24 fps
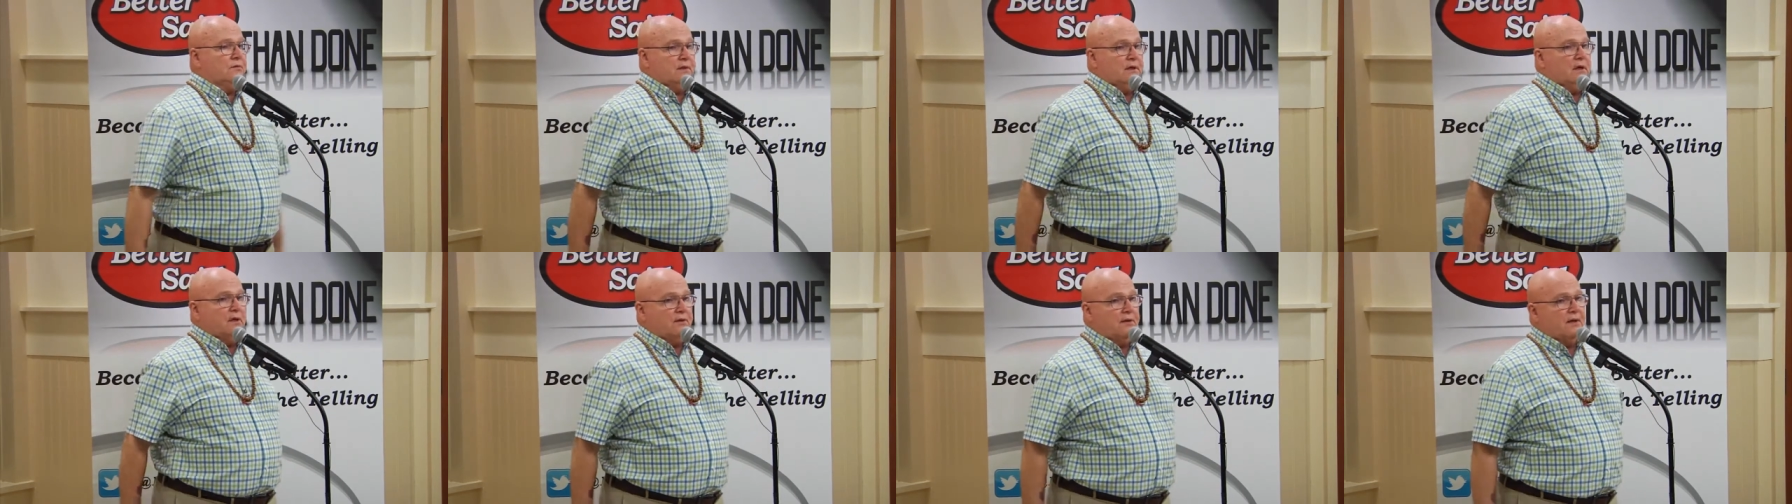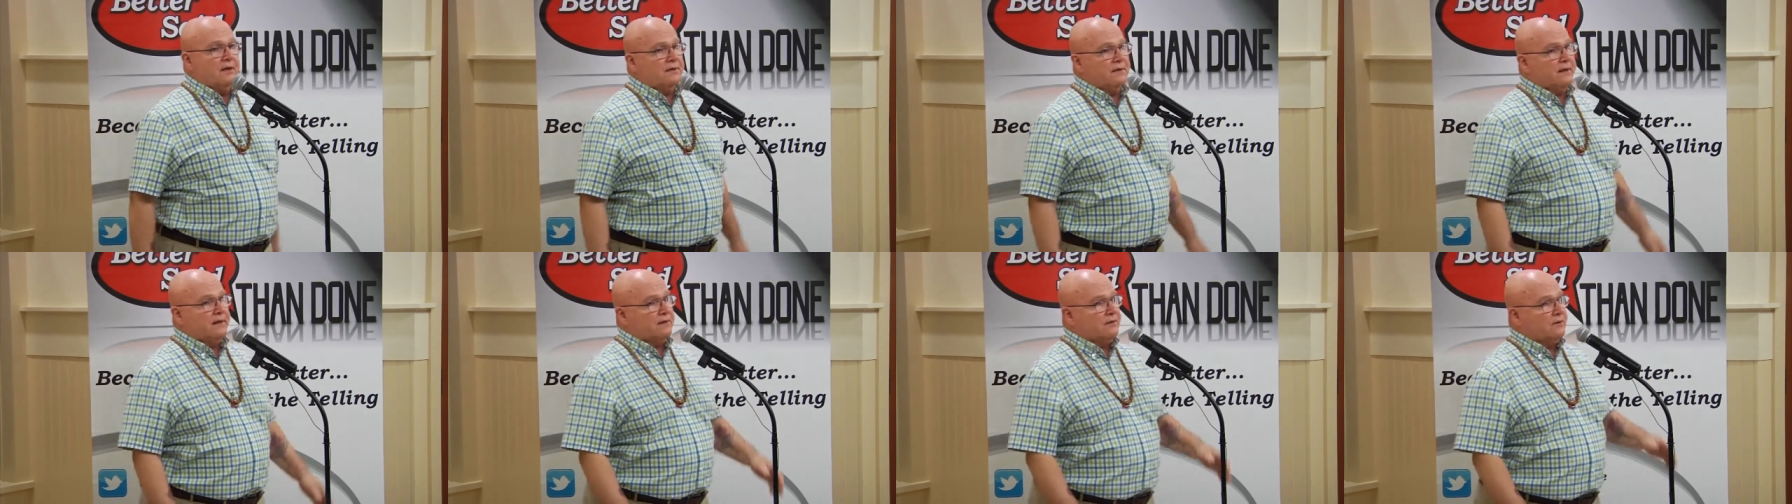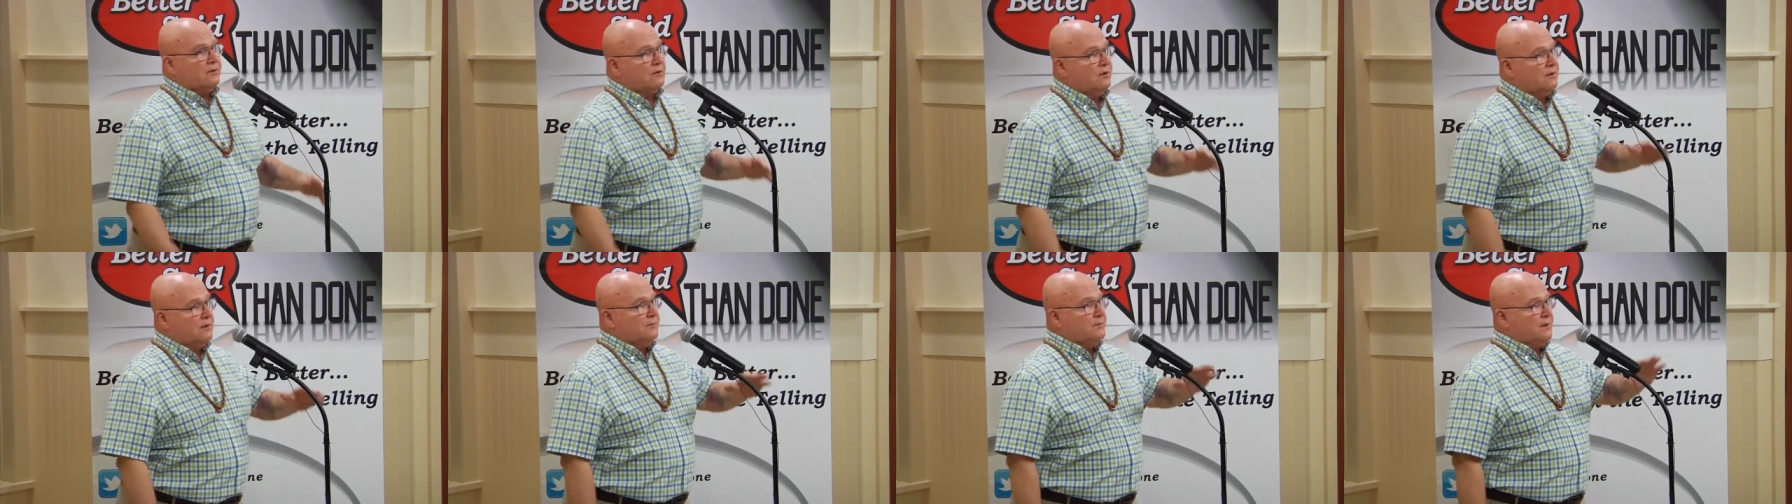you know, they think
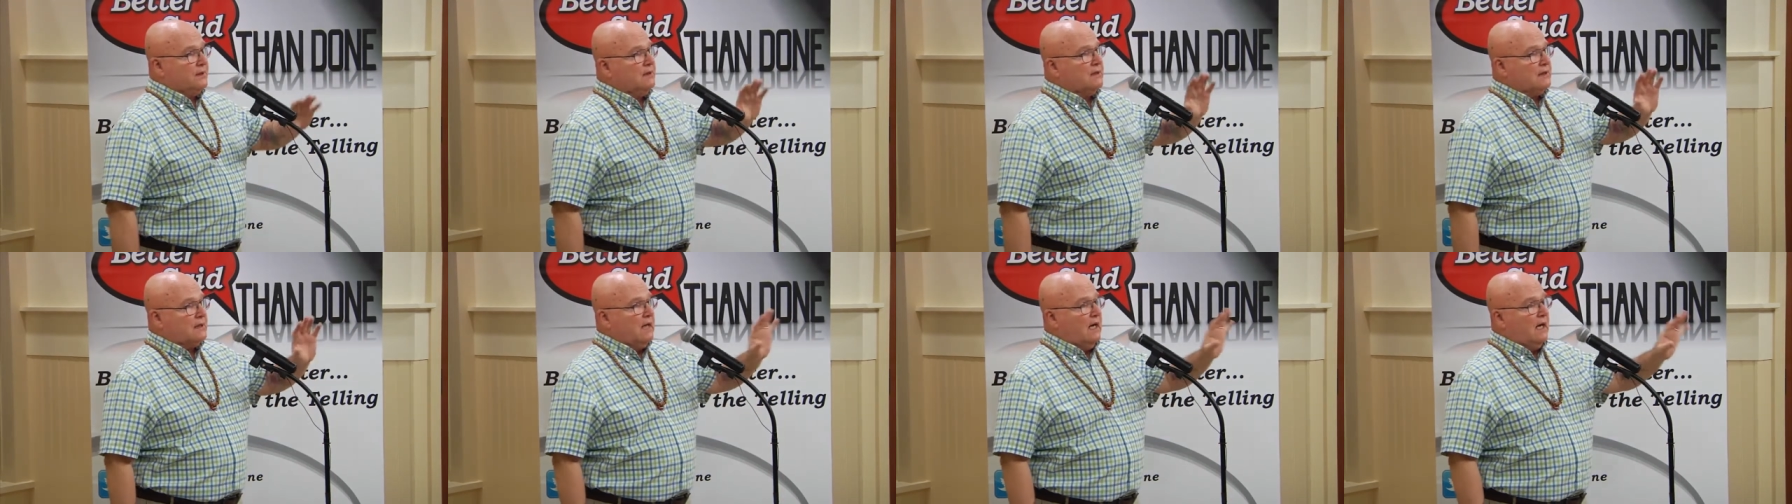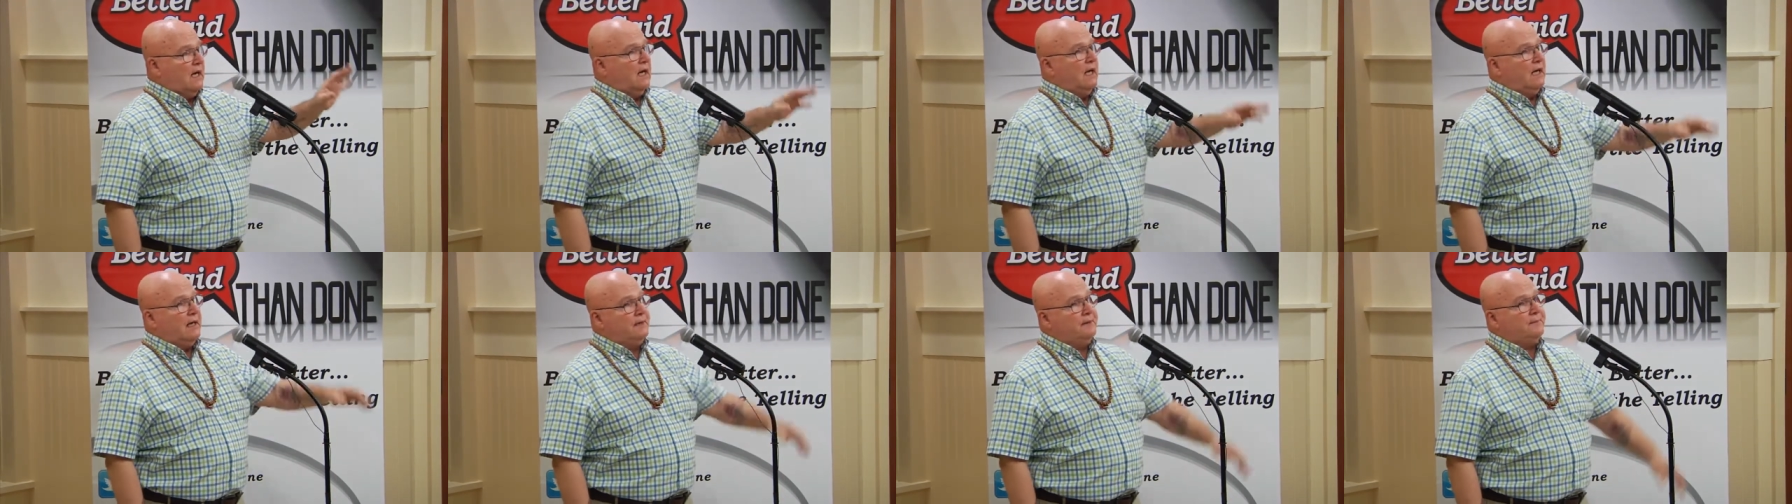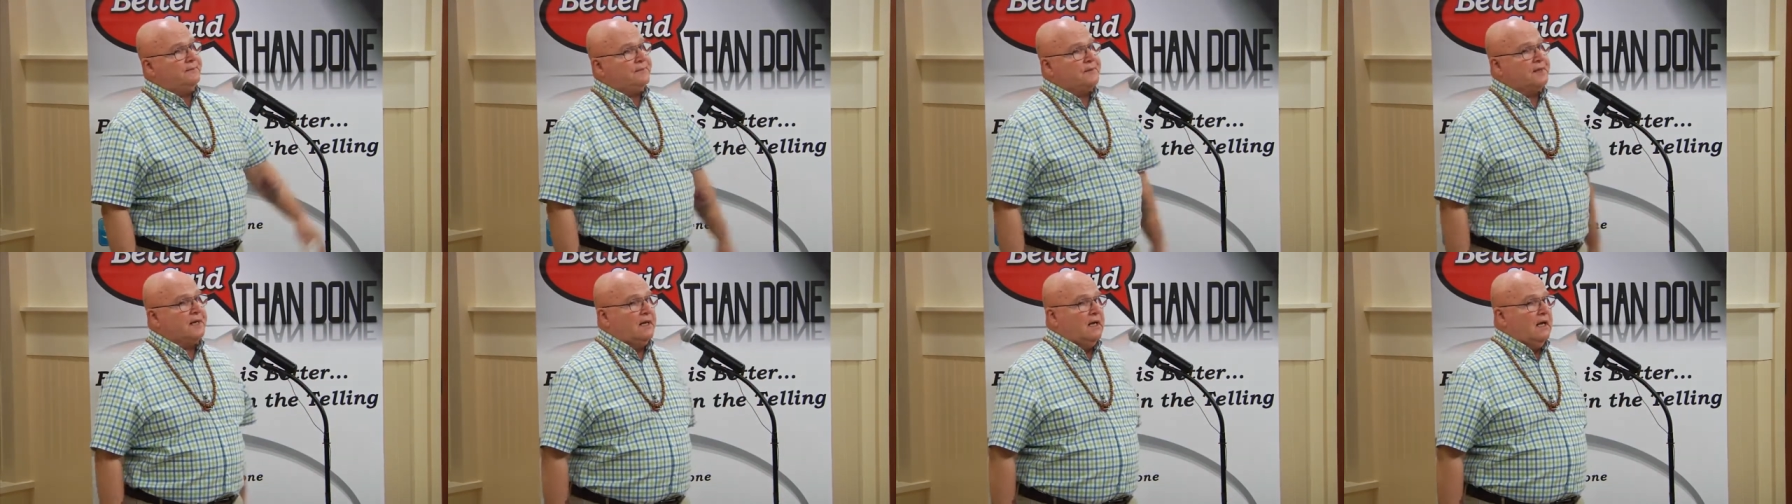they're going to be the cod,
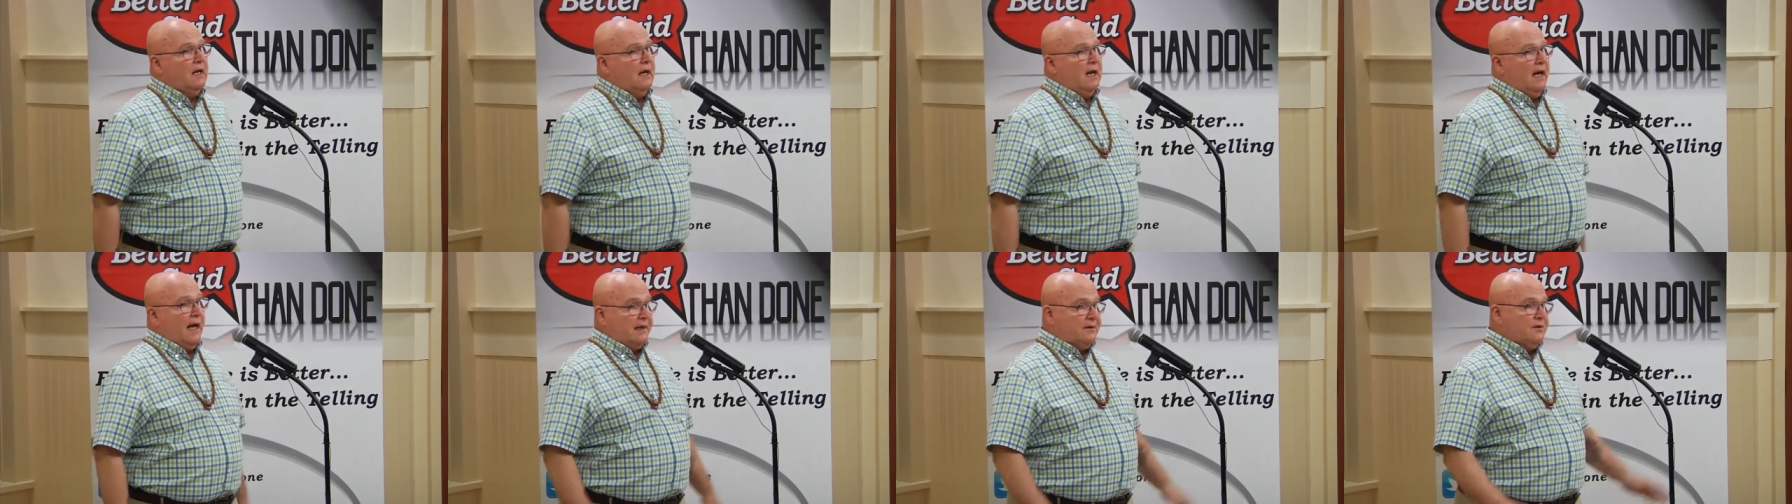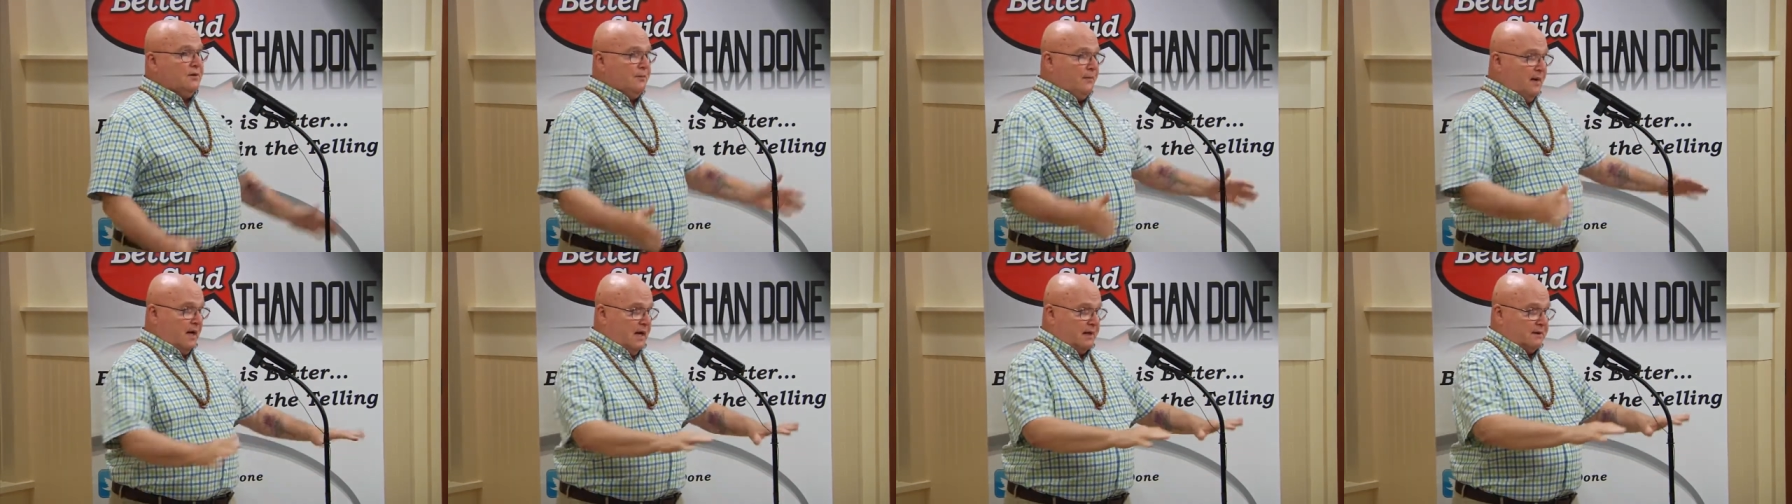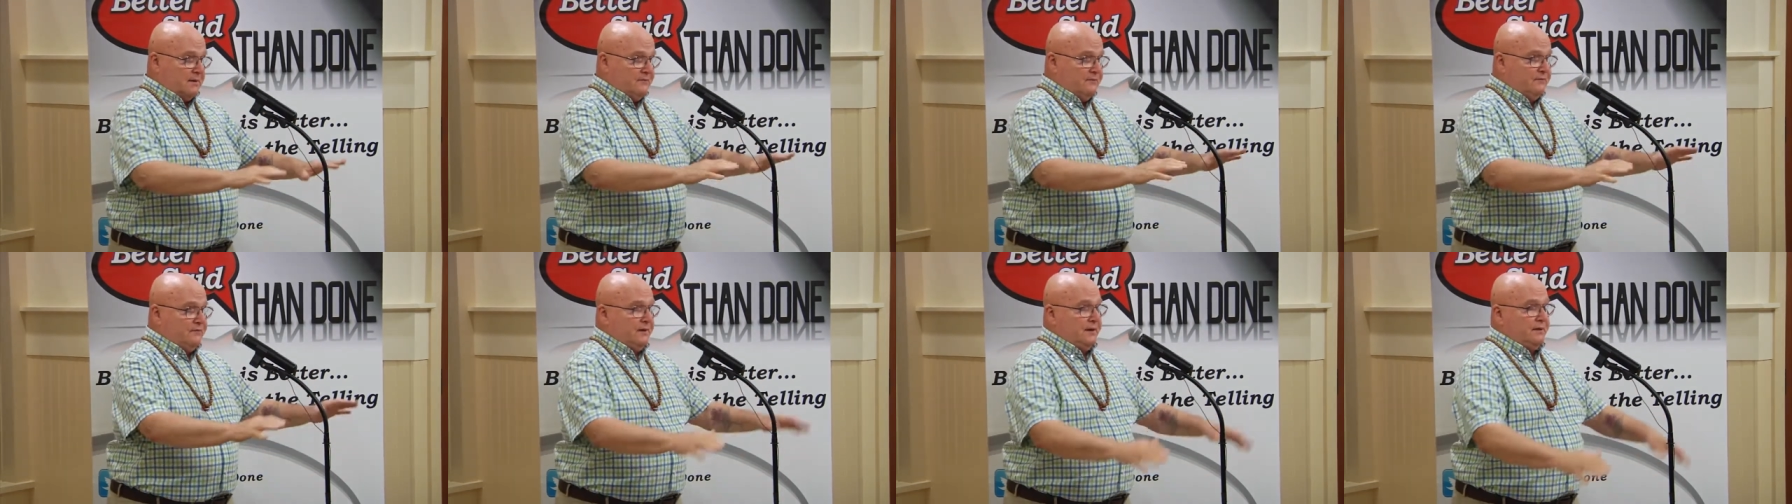and they're
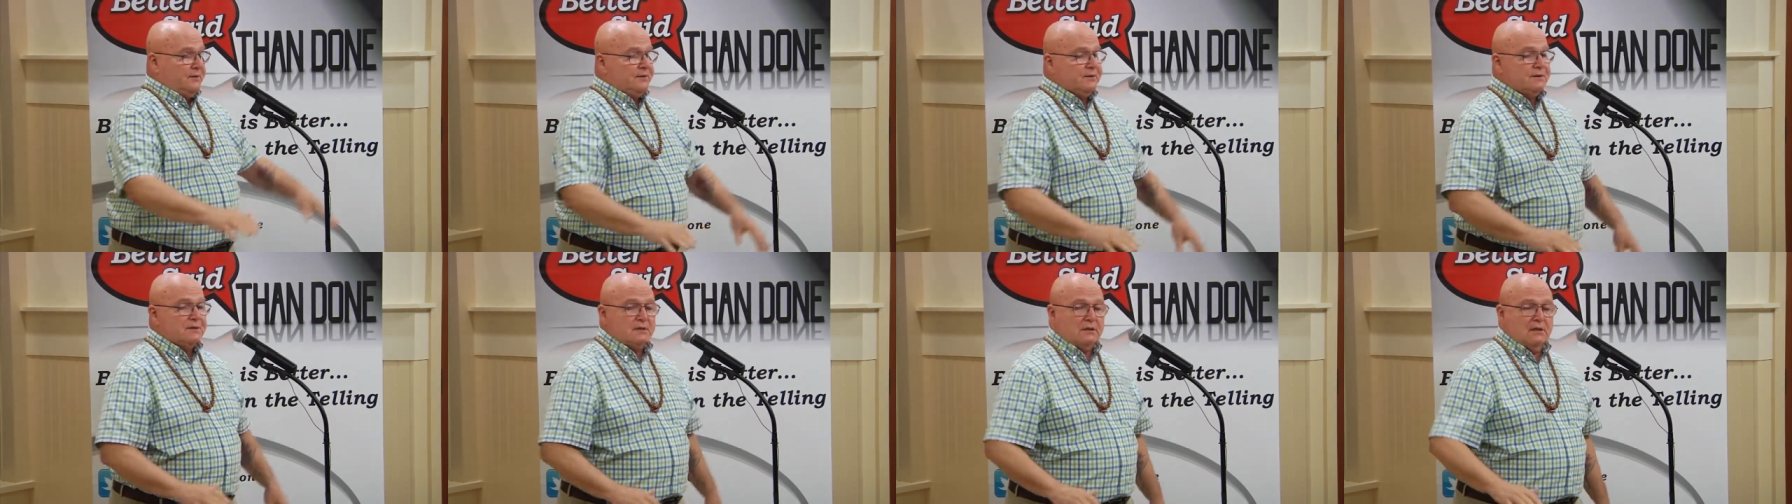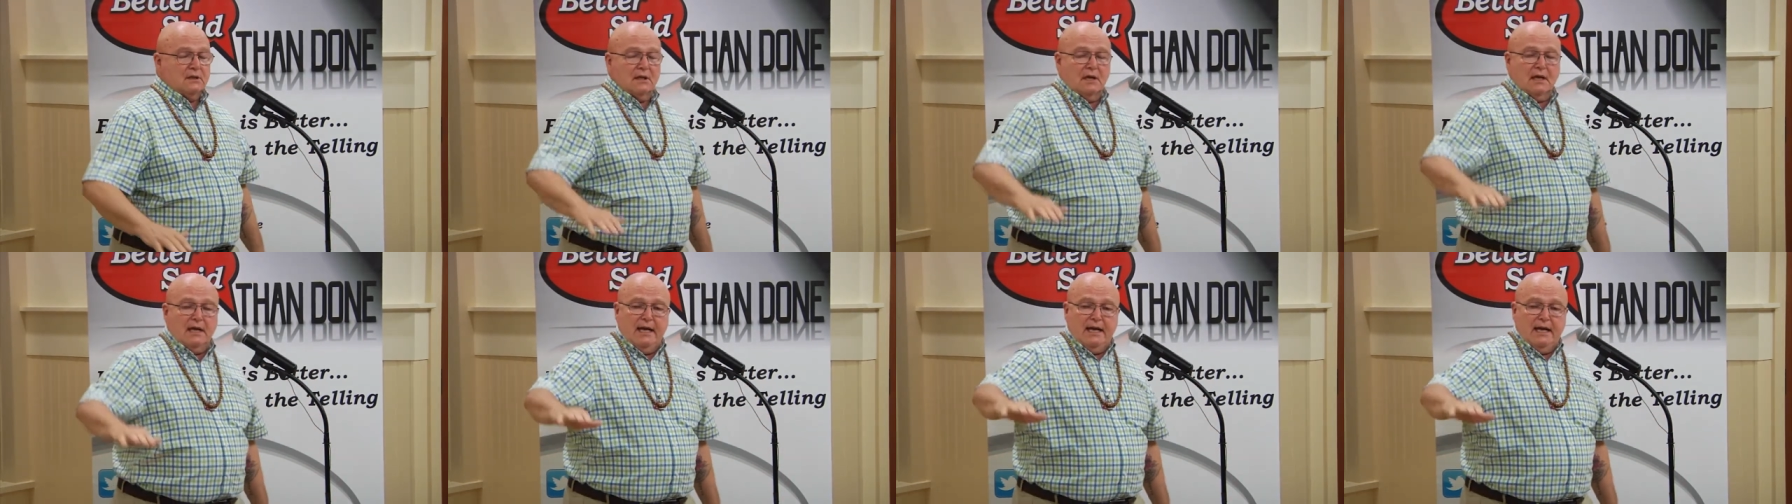bottom feeders.